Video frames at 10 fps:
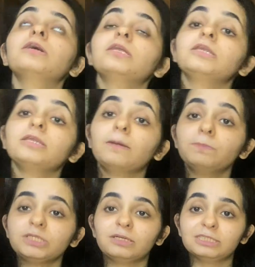
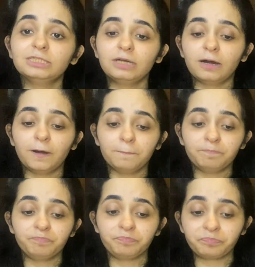Number 3,
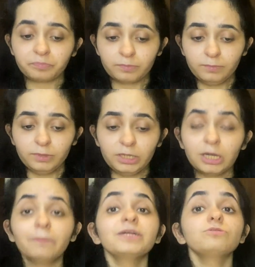
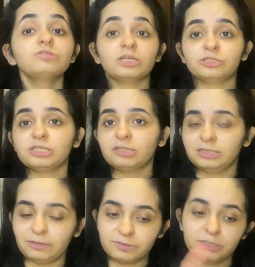coming to Sanjay
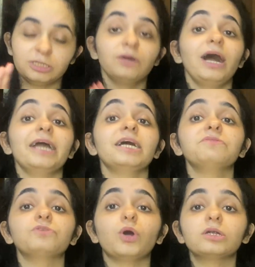Saraf sir. Now I
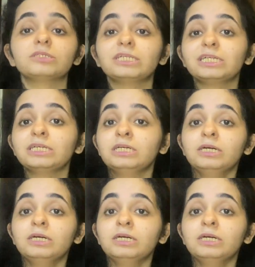have not really